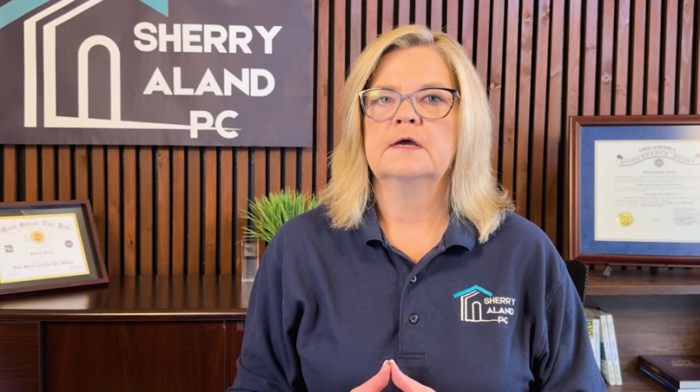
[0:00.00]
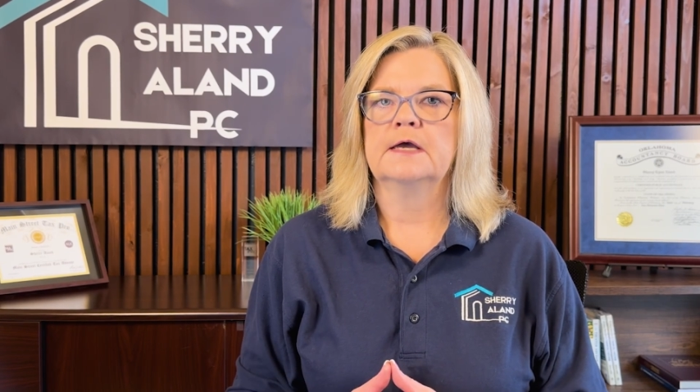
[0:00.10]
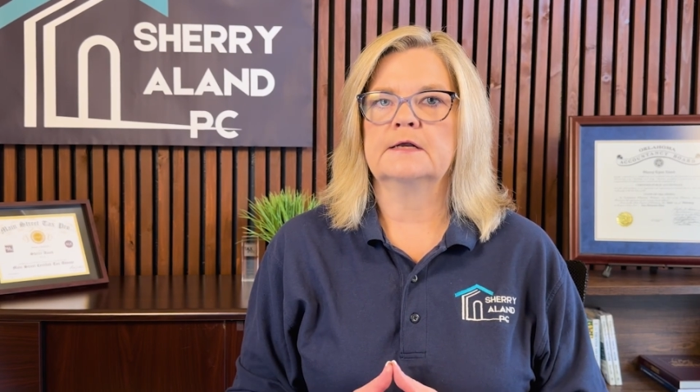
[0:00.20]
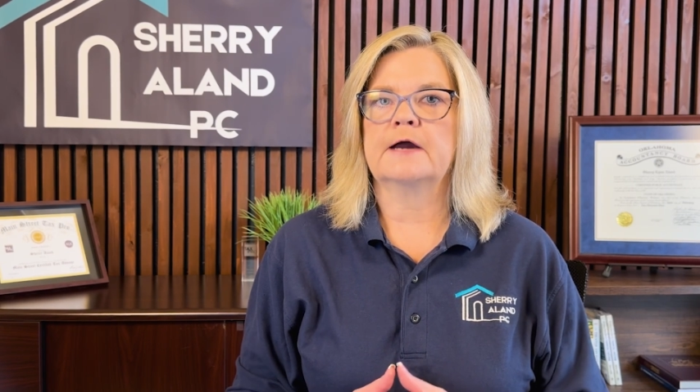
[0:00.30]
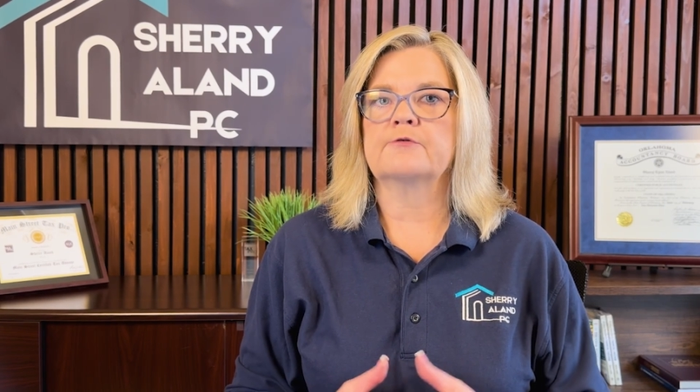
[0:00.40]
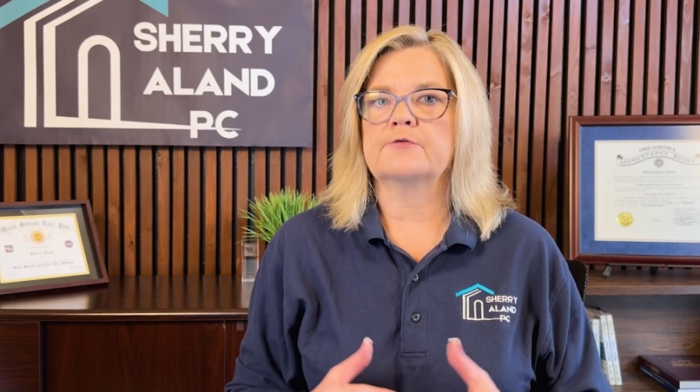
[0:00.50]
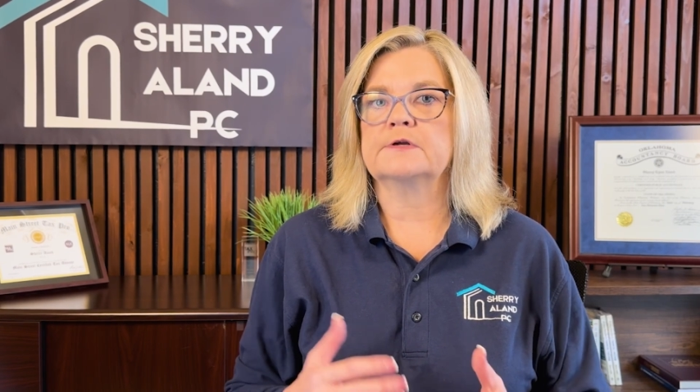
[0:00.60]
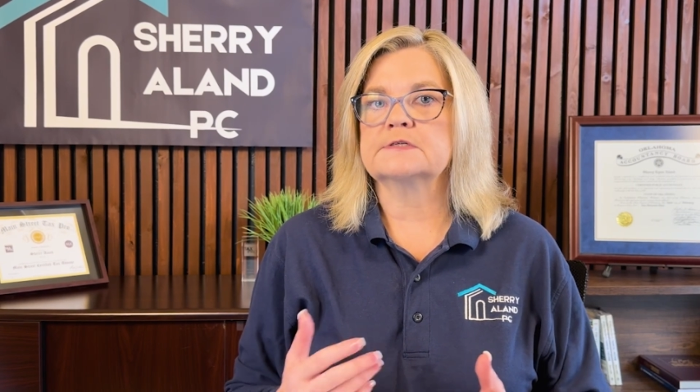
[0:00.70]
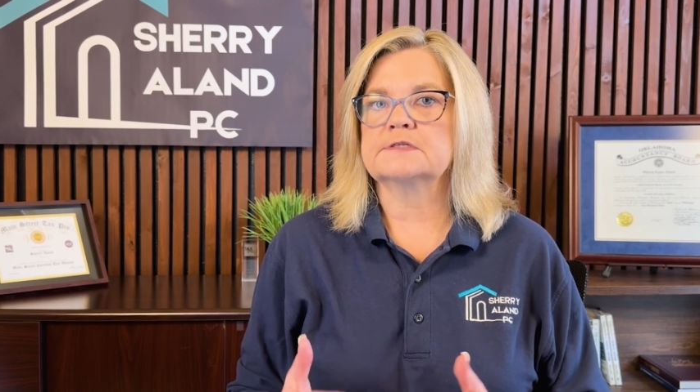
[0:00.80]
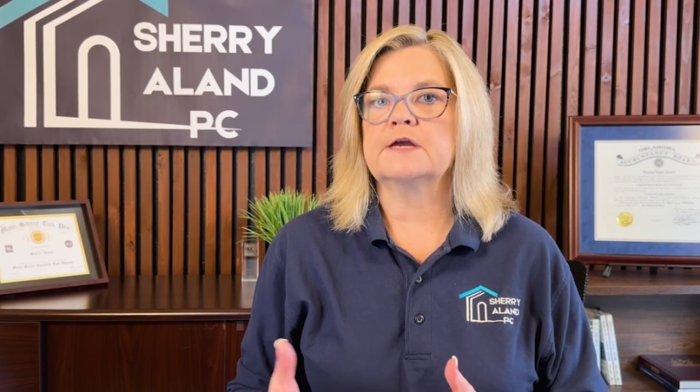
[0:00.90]
in either the
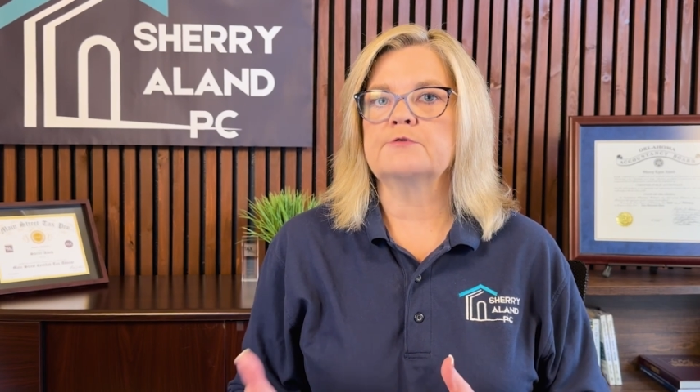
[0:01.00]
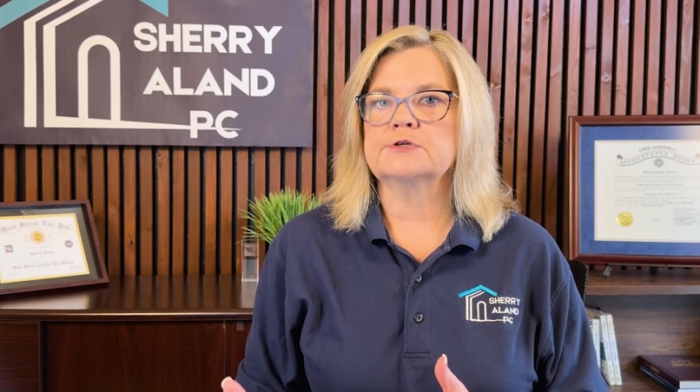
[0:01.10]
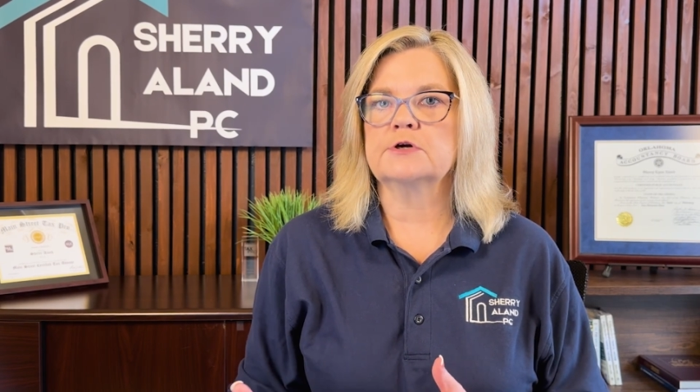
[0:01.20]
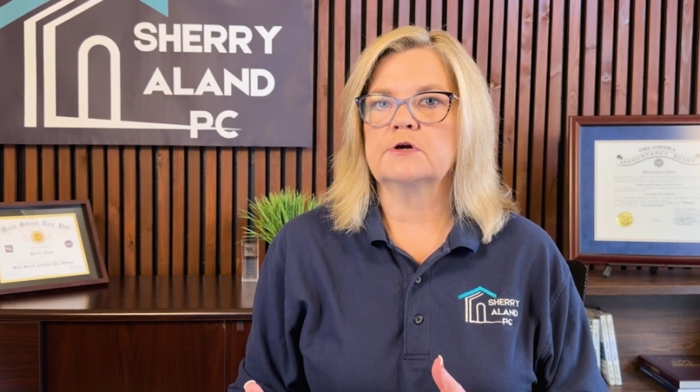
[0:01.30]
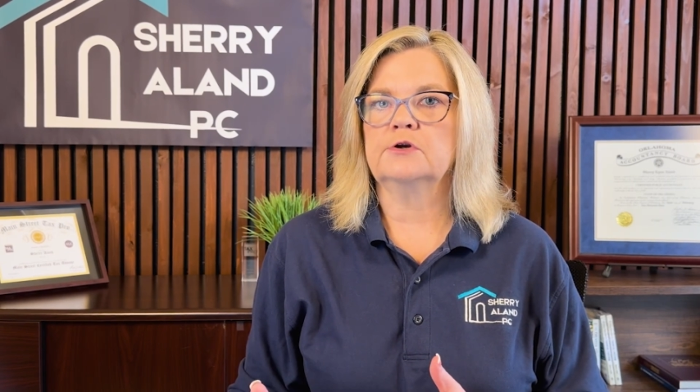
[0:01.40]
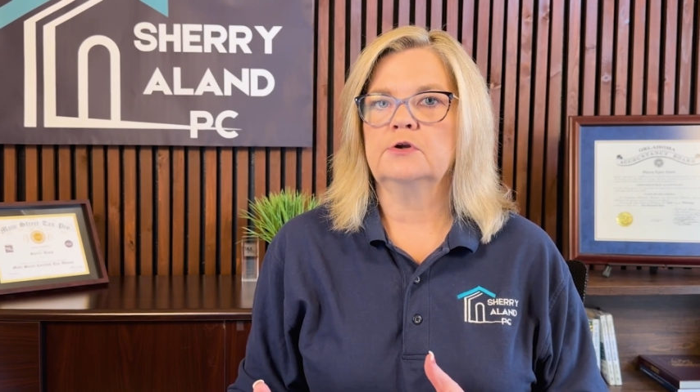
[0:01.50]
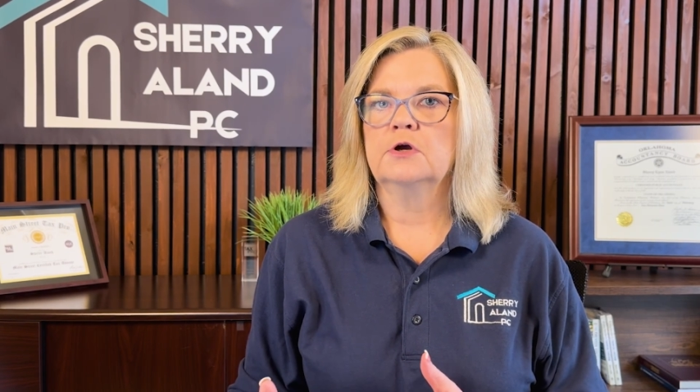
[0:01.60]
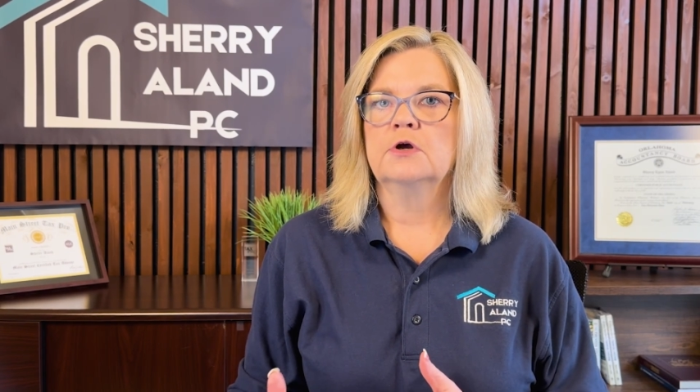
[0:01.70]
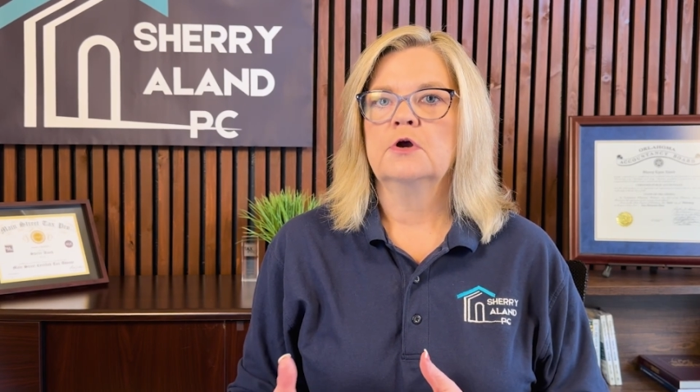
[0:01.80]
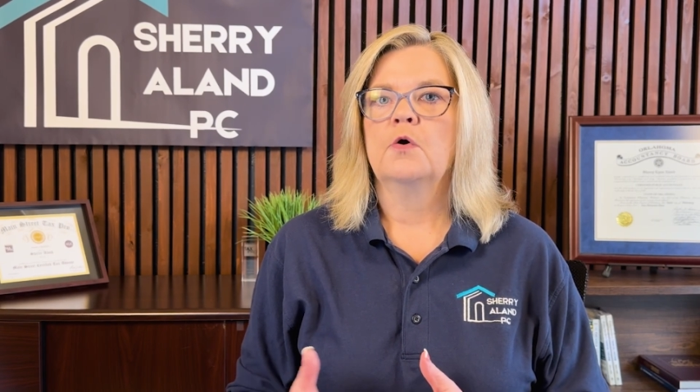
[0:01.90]
estate return
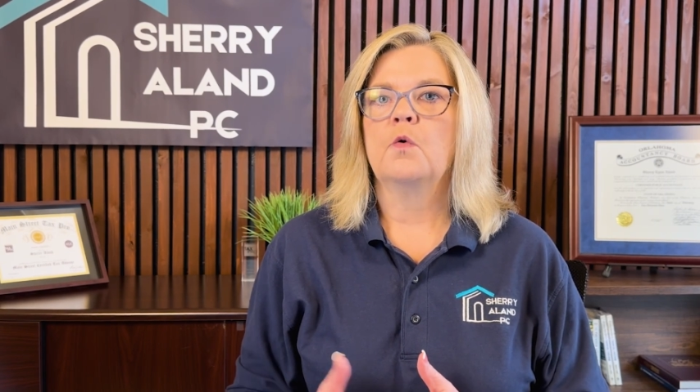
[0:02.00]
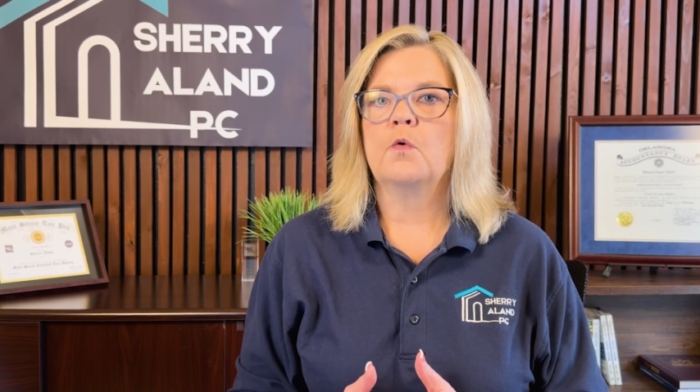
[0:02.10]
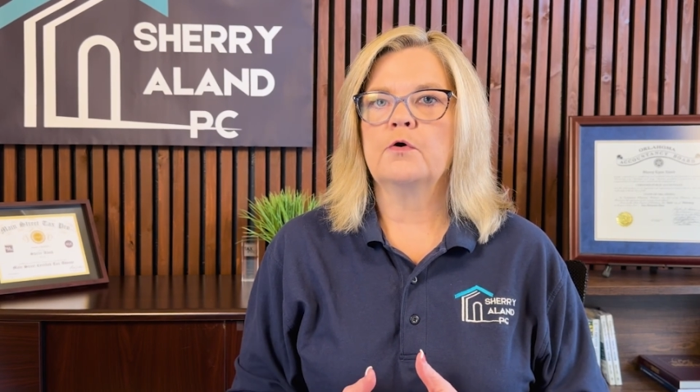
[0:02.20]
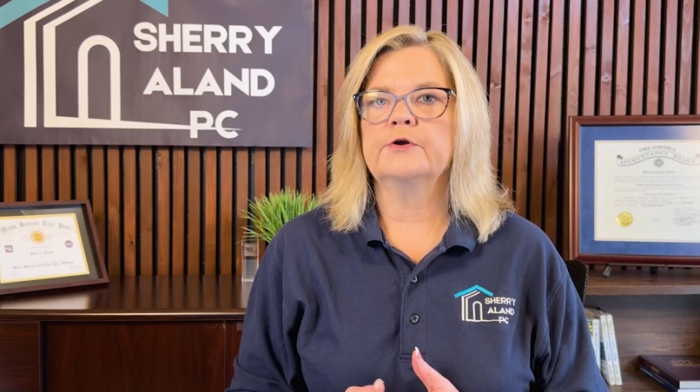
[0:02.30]
or